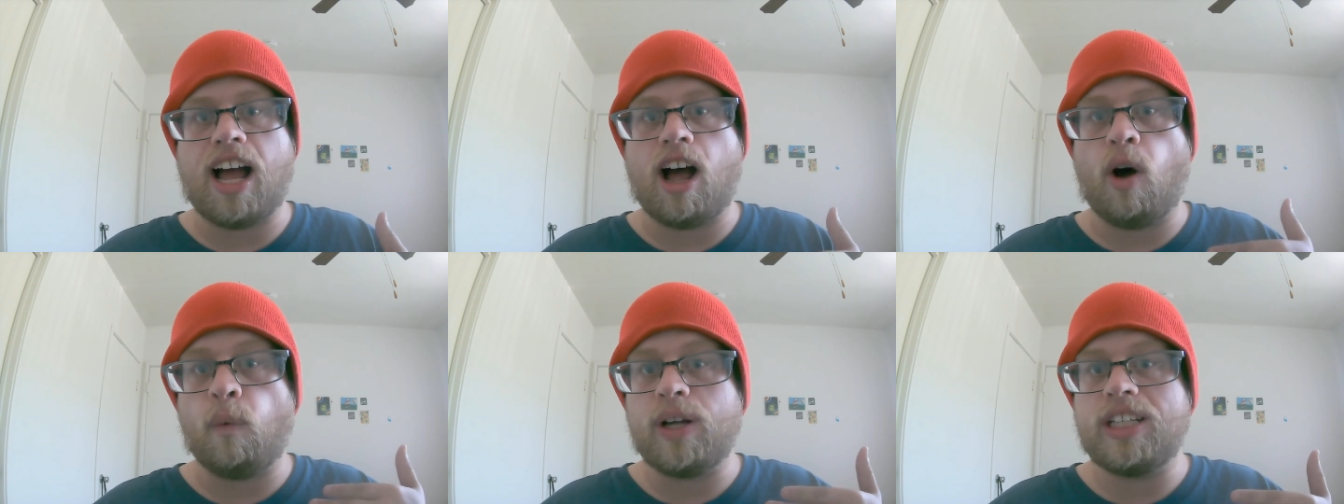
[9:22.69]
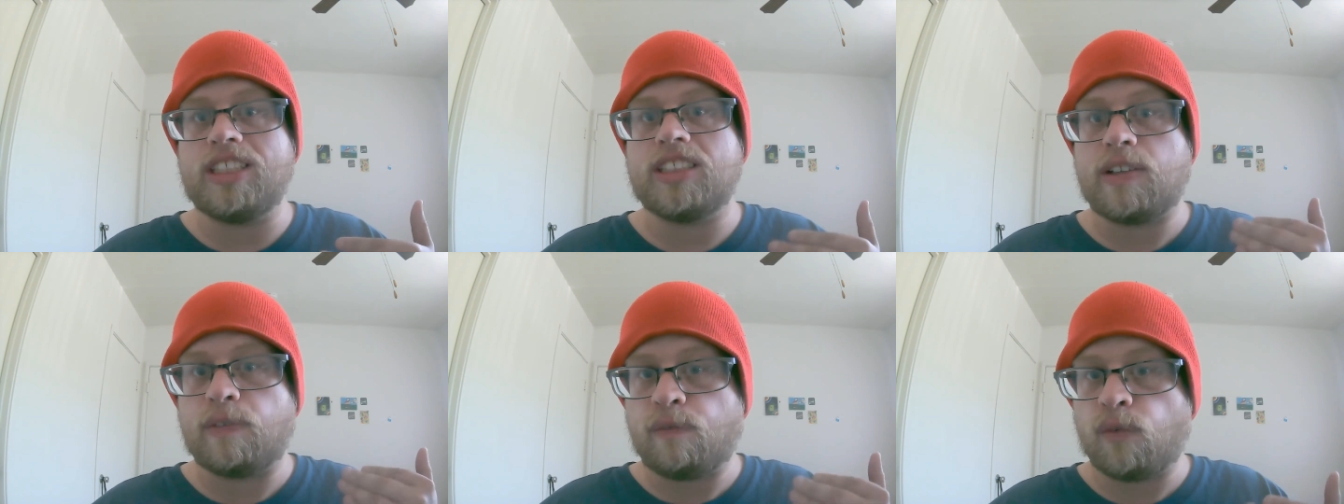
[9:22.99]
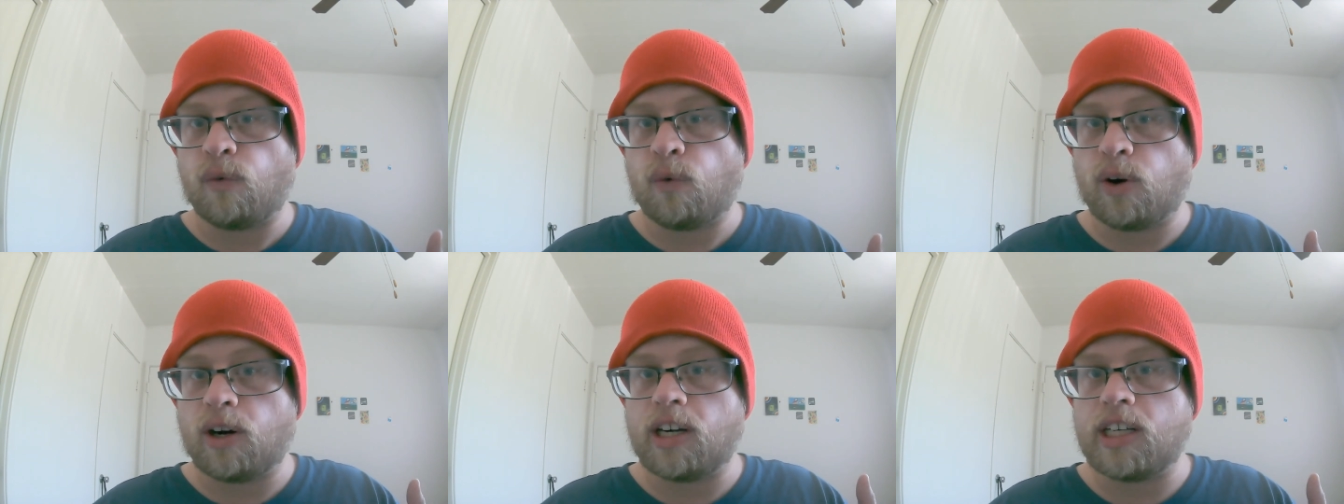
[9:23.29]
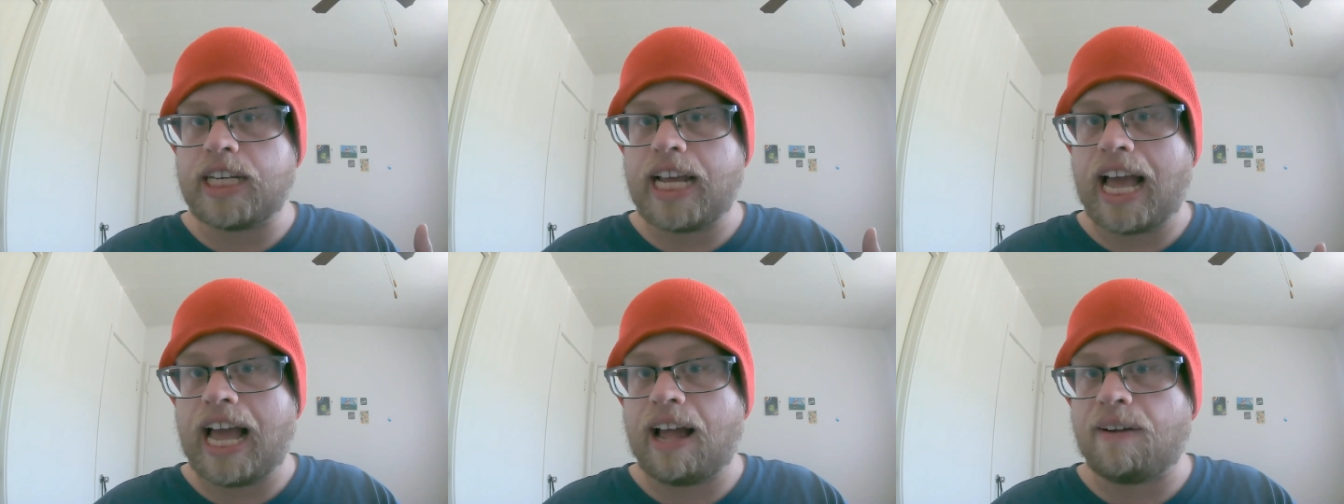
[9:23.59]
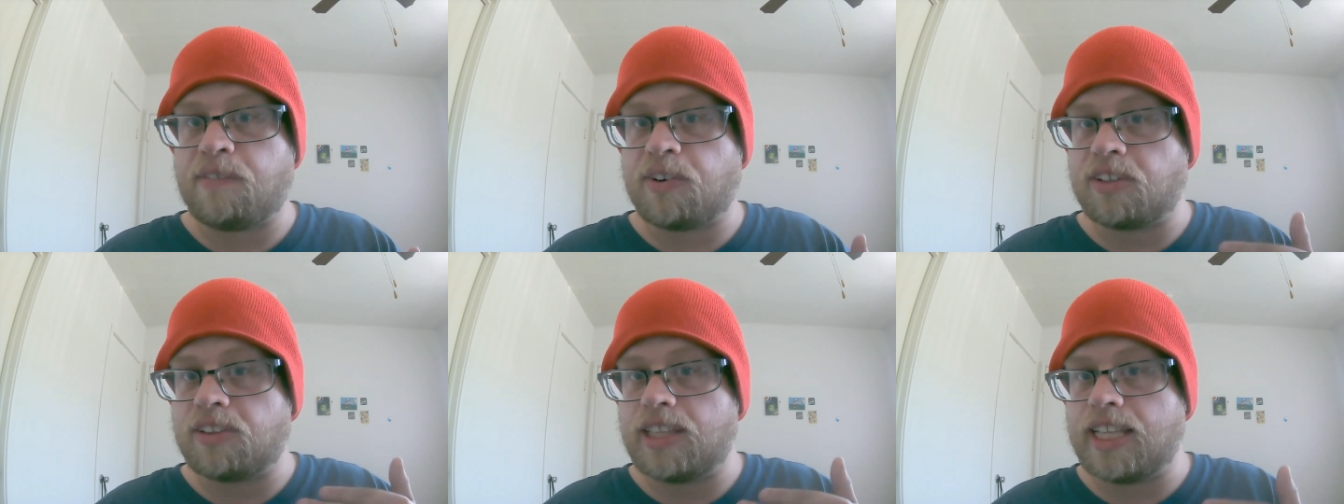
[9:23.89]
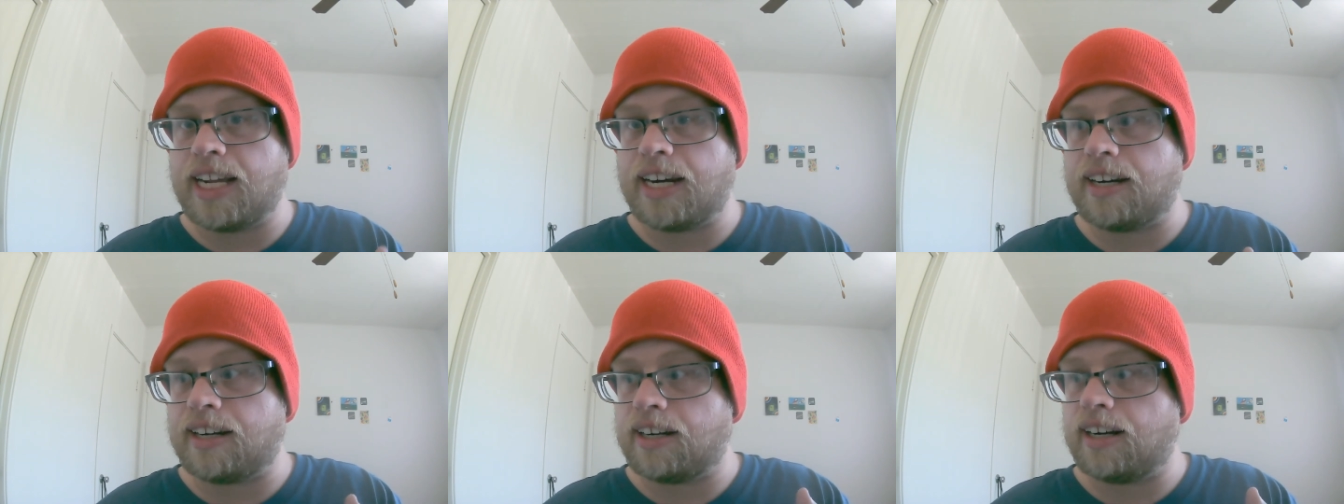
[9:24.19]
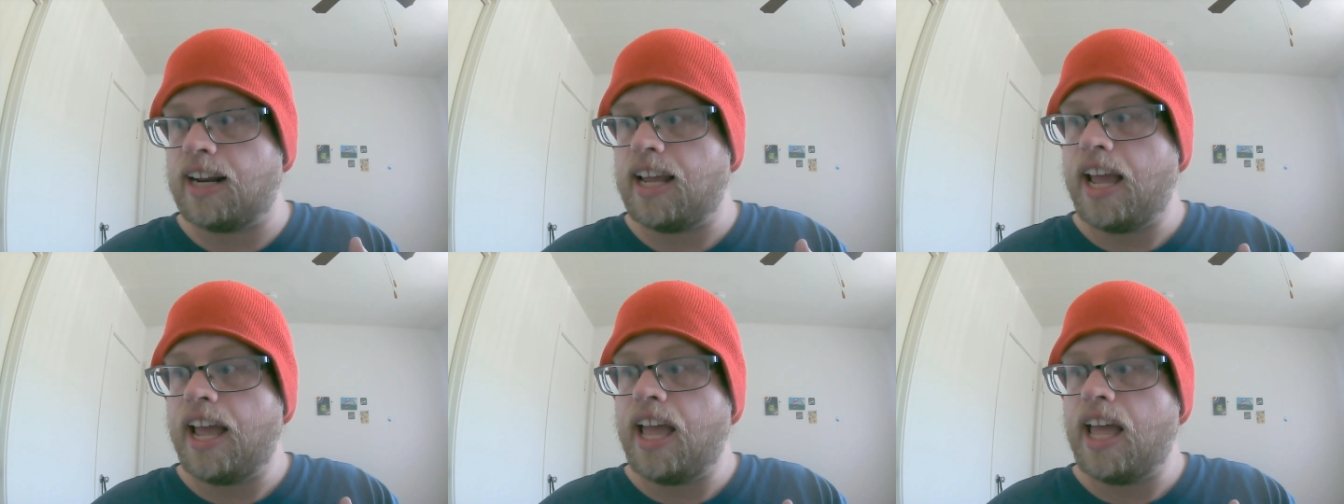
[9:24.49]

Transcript: always afford to have her there.